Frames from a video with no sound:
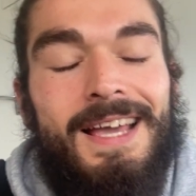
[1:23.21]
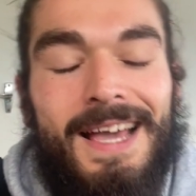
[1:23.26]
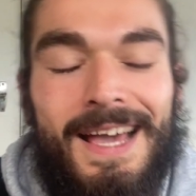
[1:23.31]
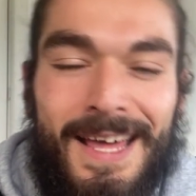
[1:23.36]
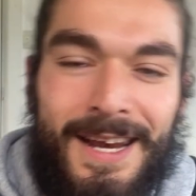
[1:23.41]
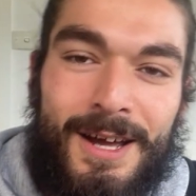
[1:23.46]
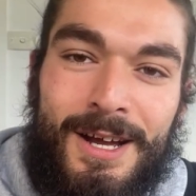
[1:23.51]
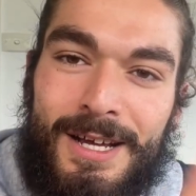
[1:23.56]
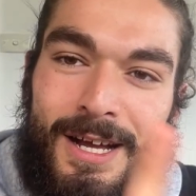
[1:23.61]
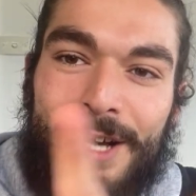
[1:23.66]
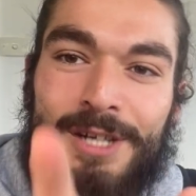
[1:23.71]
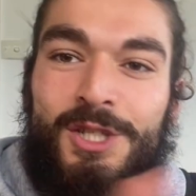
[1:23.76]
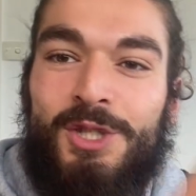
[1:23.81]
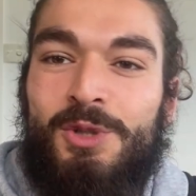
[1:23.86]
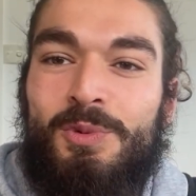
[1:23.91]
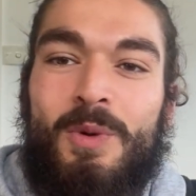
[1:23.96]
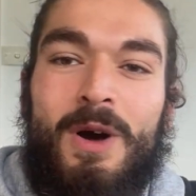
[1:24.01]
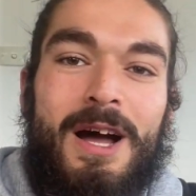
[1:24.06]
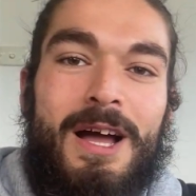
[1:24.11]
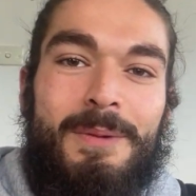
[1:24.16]
and I
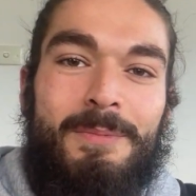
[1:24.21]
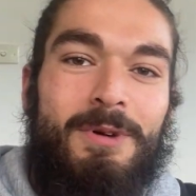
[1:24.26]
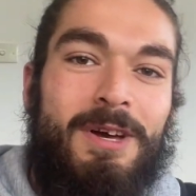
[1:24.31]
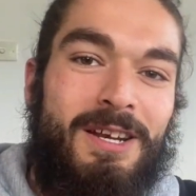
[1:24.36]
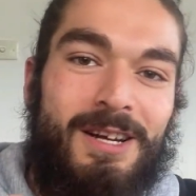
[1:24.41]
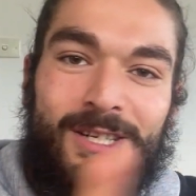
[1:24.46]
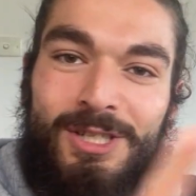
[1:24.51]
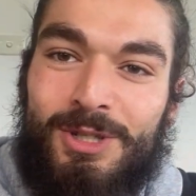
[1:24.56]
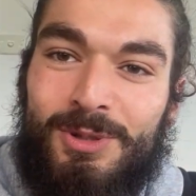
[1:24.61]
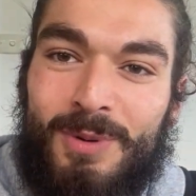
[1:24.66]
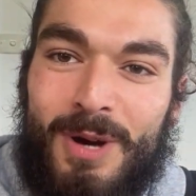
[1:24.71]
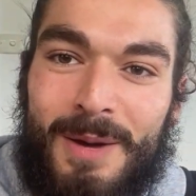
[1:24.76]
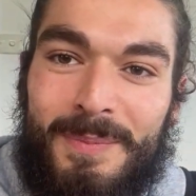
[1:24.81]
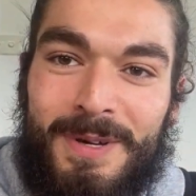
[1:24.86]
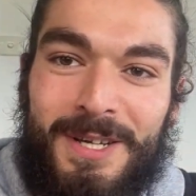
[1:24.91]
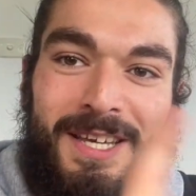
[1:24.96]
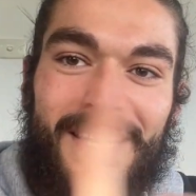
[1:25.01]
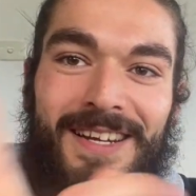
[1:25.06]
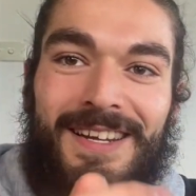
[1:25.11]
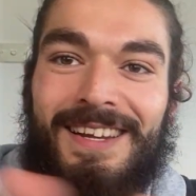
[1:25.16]
swipe and I swipe
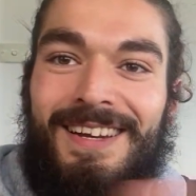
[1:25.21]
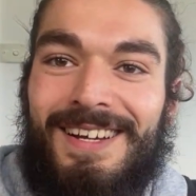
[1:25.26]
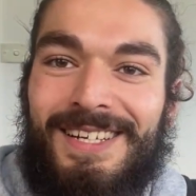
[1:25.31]
again and